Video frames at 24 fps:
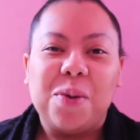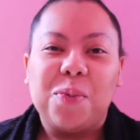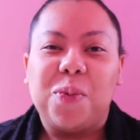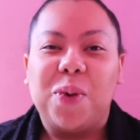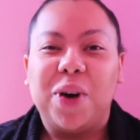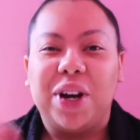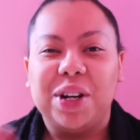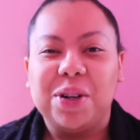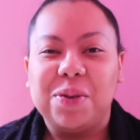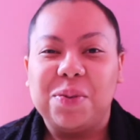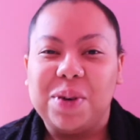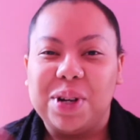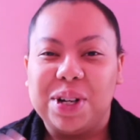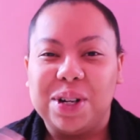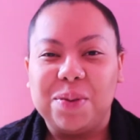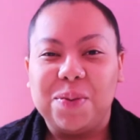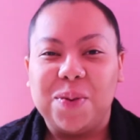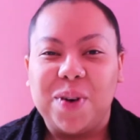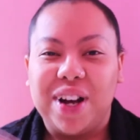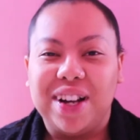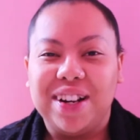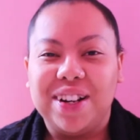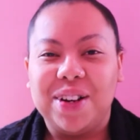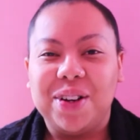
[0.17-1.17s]
Bueno,
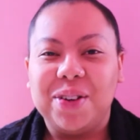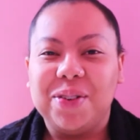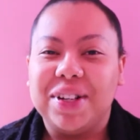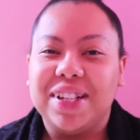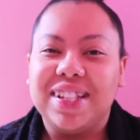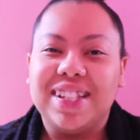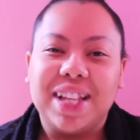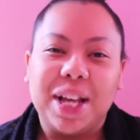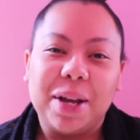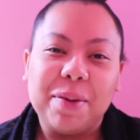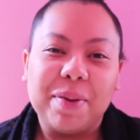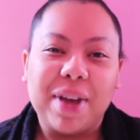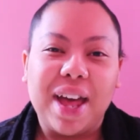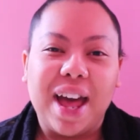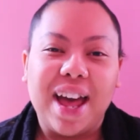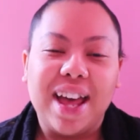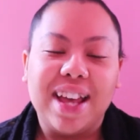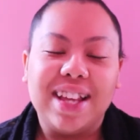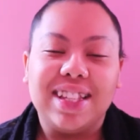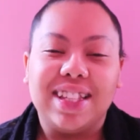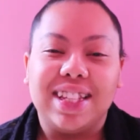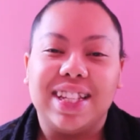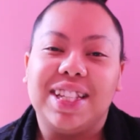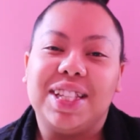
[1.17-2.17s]
what's up
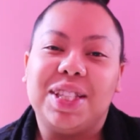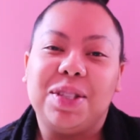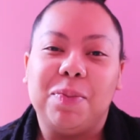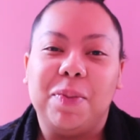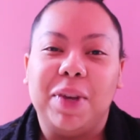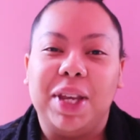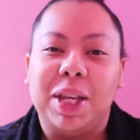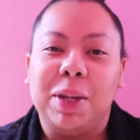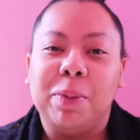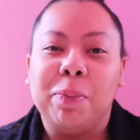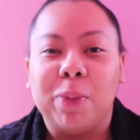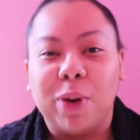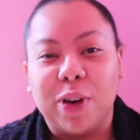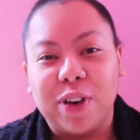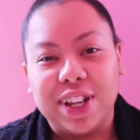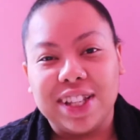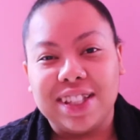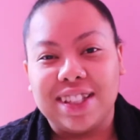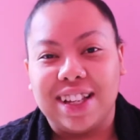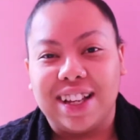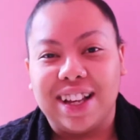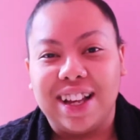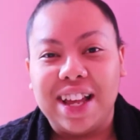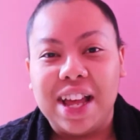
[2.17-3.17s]
guys? It's me,
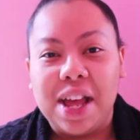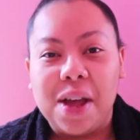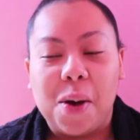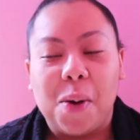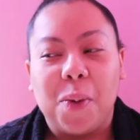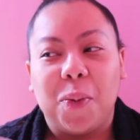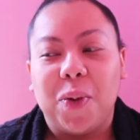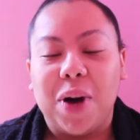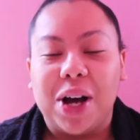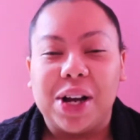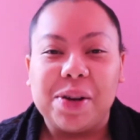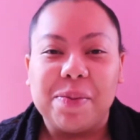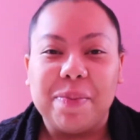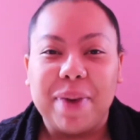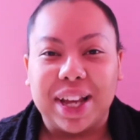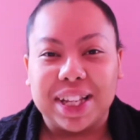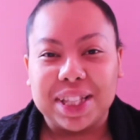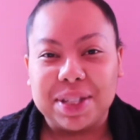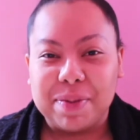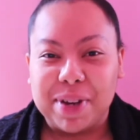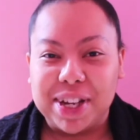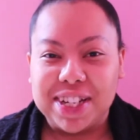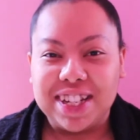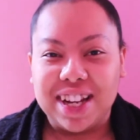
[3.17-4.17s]
Marissa. Welcome
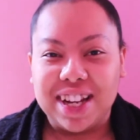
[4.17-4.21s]
back to my